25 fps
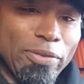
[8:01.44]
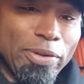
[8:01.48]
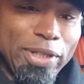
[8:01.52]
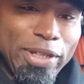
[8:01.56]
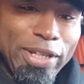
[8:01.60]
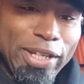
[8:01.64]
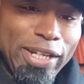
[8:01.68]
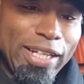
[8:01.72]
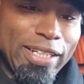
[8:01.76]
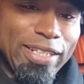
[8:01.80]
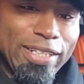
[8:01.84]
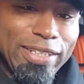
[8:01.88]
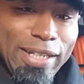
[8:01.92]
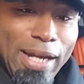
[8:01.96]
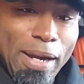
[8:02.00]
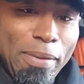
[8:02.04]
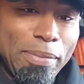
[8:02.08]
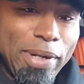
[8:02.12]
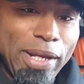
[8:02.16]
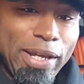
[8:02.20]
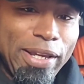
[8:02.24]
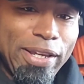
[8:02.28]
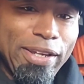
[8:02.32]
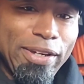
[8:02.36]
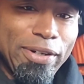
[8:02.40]
get at the top
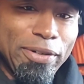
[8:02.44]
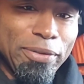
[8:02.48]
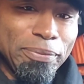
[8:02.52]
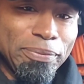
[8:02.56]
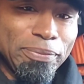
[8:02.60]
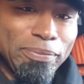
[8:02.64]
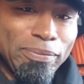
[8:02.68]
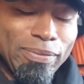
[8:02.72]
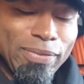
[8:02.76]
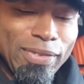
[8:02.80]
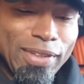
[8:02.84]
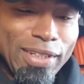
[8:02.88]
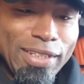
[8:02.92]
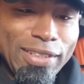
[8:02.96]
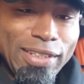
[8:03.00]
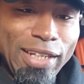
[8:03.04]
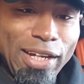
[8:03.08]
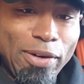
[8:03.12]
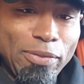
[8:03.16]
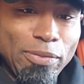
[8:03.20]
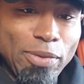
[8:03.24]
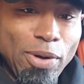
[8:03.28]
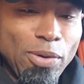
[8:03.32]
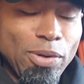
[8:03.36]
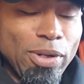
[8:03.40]
of the hill, it's
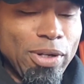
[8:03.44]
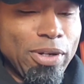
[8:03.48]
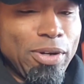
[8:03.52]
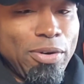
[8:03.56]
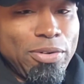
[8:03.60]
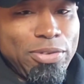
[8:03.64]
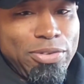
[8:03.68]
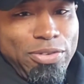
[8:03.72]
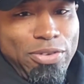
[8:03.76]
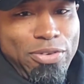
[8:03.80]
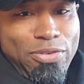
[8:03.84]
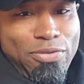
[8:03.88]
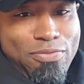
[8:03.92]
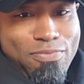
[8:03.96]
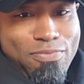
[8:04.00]
like a roller coaster.